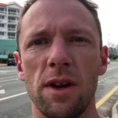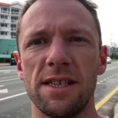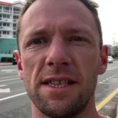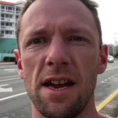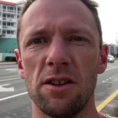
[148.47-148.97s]

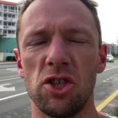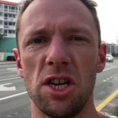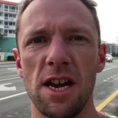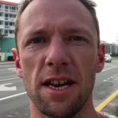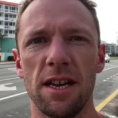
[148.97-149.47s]
Okay, quick
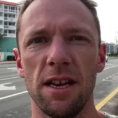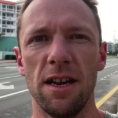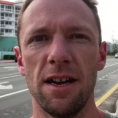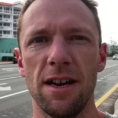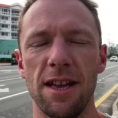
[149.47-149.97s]
sound
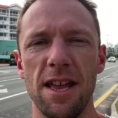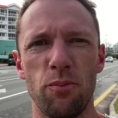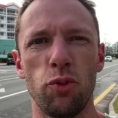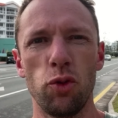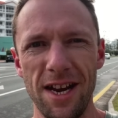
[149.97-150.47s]
check.
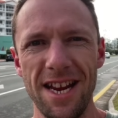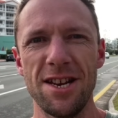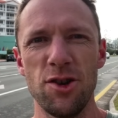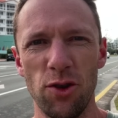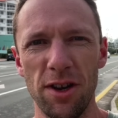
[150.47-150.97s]
In a
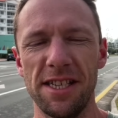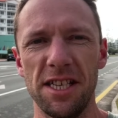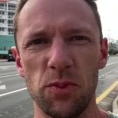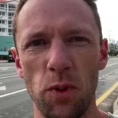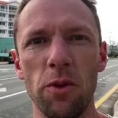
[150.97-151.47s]
pretty
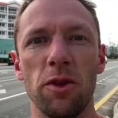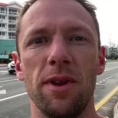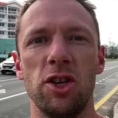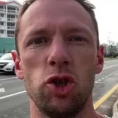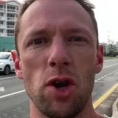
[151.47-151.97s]
noisy
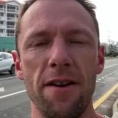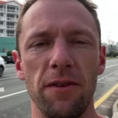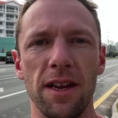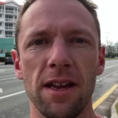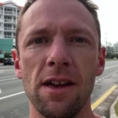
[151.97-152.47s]
spot with a bit of
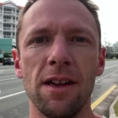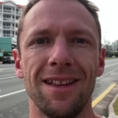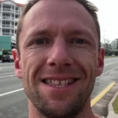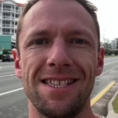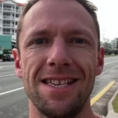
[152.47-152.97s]
traffic.
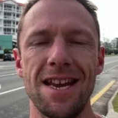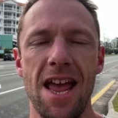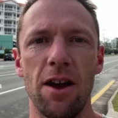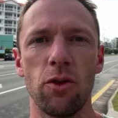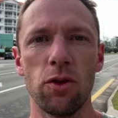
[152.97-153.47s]
Let's
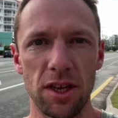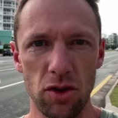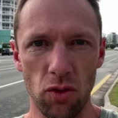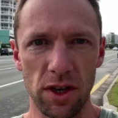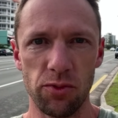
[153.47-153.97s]
see how
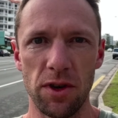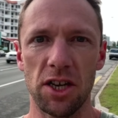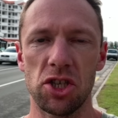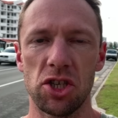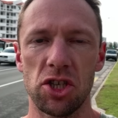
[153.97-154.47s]
good the
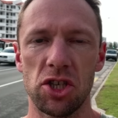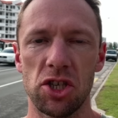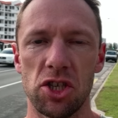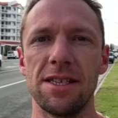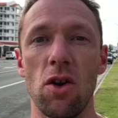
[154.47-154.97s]
noise reduction
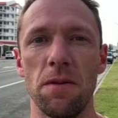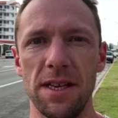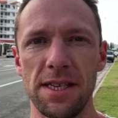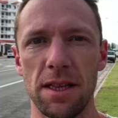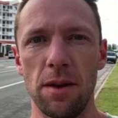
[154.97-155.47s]
is
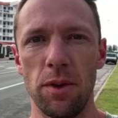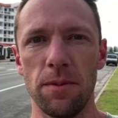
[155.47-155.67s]
on this